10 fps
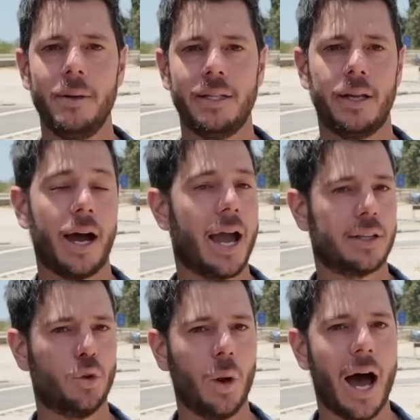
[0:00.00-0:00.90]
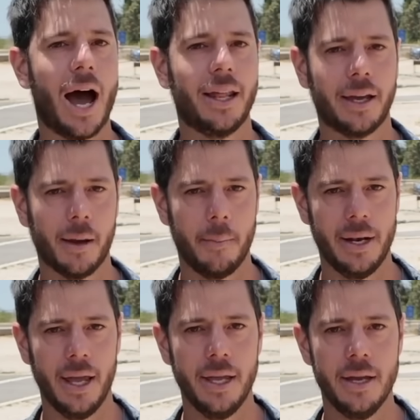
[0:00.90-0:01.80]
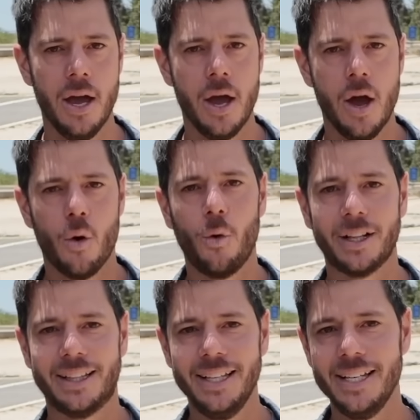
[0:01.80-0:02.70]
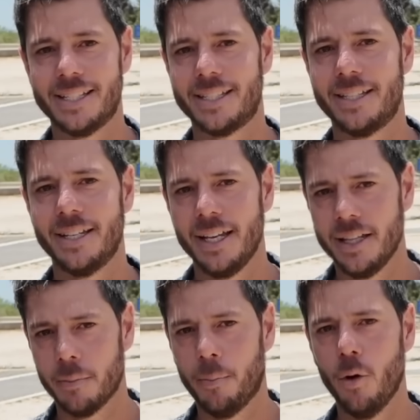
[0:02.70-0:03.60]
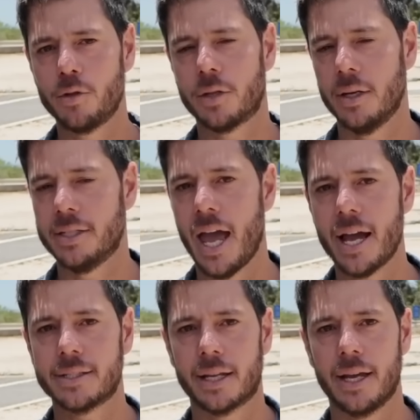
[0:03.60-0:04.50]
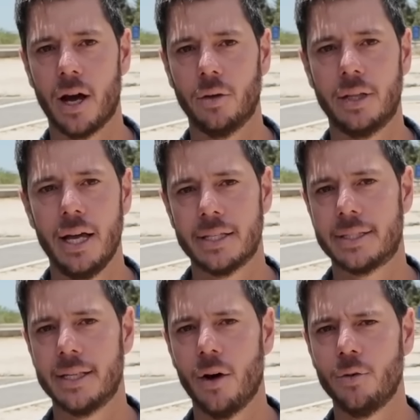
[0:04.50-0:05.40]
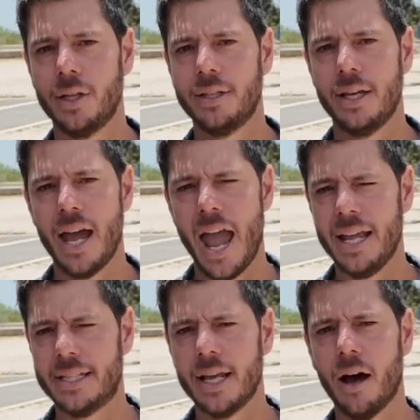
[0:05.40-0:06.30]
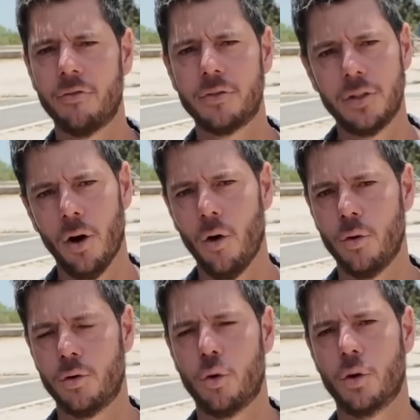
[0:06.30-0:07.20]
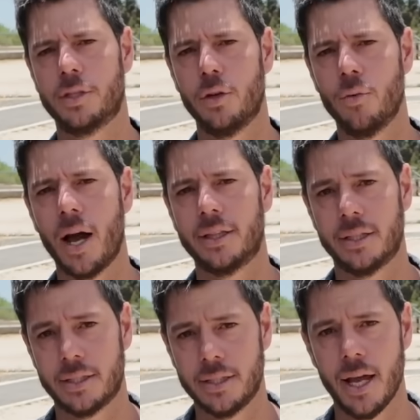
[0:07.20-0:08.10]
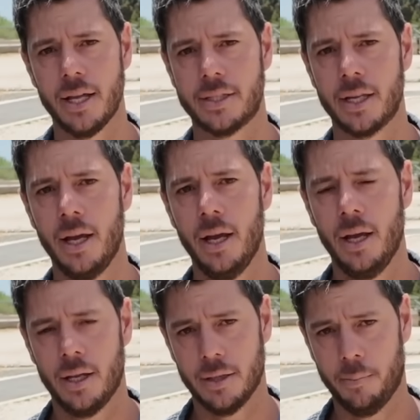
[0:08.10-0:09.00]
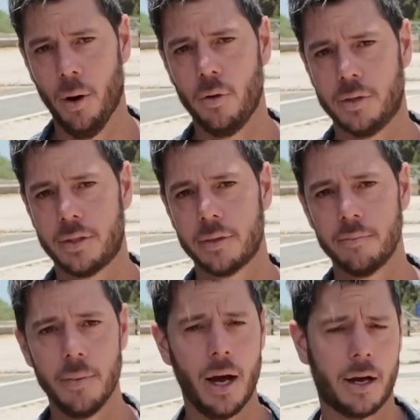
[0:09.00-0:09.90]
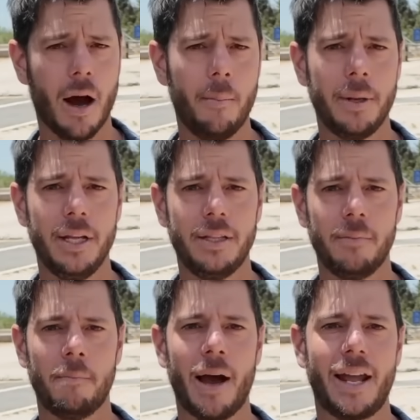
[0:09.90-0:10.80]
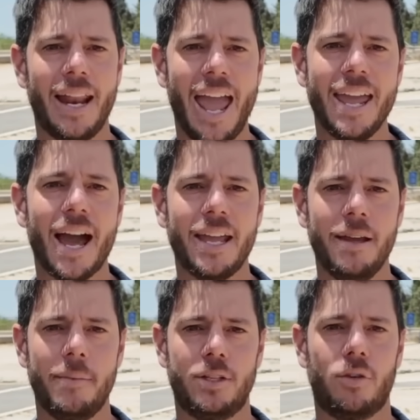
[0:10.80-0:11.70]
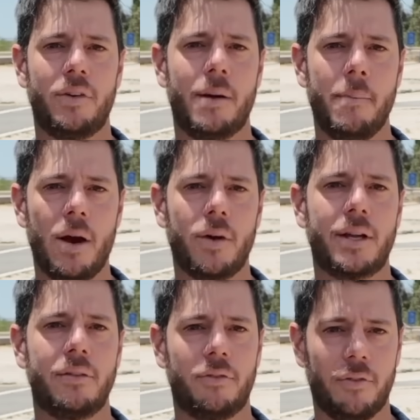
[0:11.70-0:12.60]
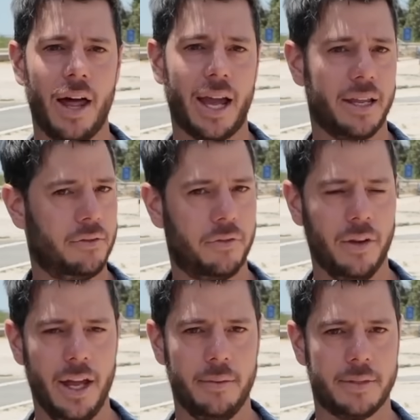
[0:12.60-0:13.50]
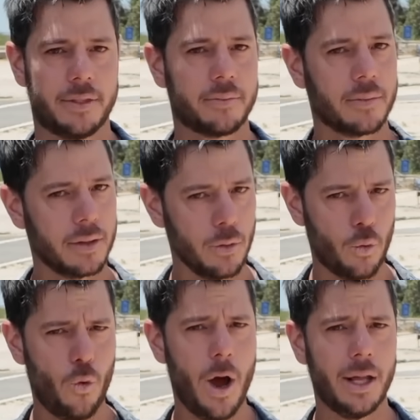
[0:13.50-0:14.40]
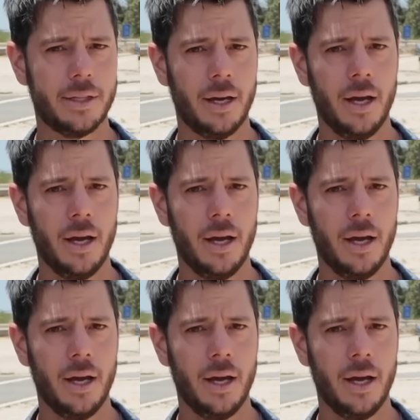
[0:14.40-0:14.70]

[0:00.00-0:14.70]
Leader Ayatollah Ali Khamenei, who at least in a post on his X account sounded a tough tone toward the United States. The post, accompanied by an AI image of an American flag in flames, read,